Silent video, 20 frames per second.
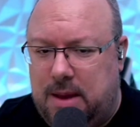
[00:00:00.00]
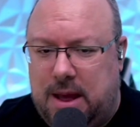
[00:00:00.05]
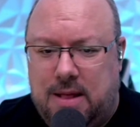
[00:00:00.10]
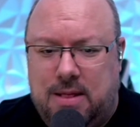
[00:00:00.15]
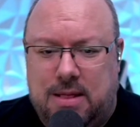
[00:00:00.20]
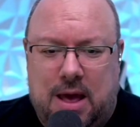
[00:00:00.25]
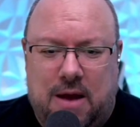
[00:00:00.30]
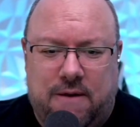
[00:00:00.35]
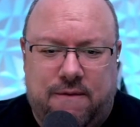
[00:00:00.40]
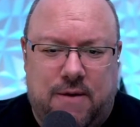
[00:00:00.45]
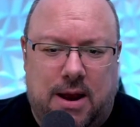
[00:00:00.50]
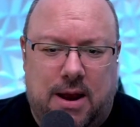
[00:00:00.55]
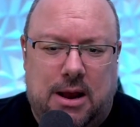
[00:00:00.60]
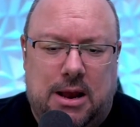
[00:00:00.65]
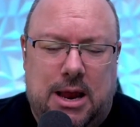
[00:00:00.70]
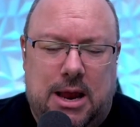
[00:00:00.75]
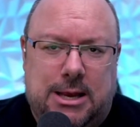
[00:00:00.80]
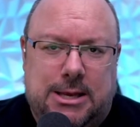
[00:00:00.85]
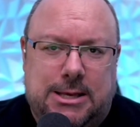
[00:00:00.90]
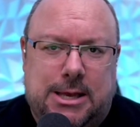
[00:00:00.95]
in there,
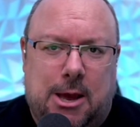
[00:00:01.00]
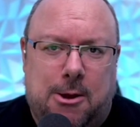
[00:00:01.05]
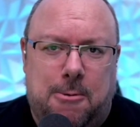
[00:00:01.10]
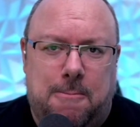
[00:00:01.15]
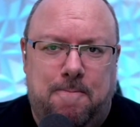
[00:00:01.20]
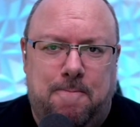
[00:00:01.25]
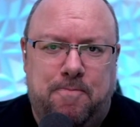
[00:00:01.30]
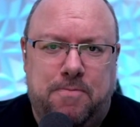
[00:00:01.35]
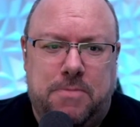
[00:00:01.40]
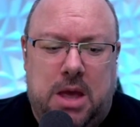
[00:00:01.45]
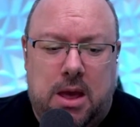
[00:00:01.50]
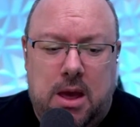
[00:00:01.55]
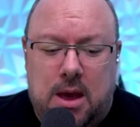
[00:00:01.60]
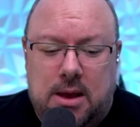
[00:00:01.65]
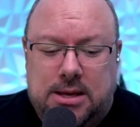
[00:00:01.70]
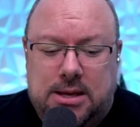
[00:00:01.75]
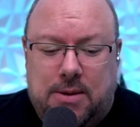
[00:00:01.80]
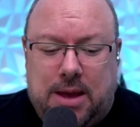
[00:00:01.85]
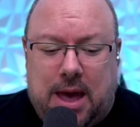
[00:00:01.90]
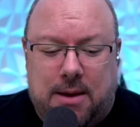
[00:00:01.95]
frankly. So
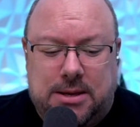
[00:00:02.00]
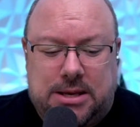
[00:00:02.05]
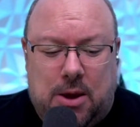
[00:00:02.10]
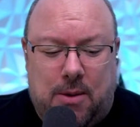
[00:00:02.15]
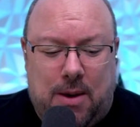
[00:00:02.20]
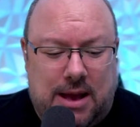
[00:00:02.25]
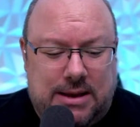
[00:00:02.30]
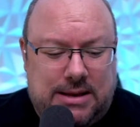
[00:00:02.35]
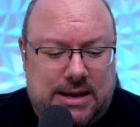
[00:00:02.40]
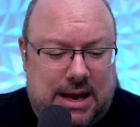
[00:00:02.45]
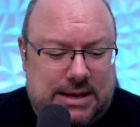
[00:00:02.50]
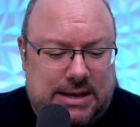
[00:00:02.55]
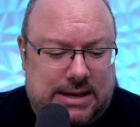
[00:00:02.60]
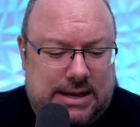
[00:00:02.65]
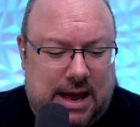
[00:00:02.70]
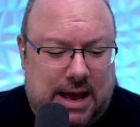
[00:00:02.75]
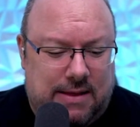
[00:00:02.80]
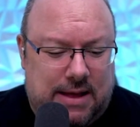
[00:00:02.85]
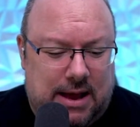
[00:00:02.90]
as I say,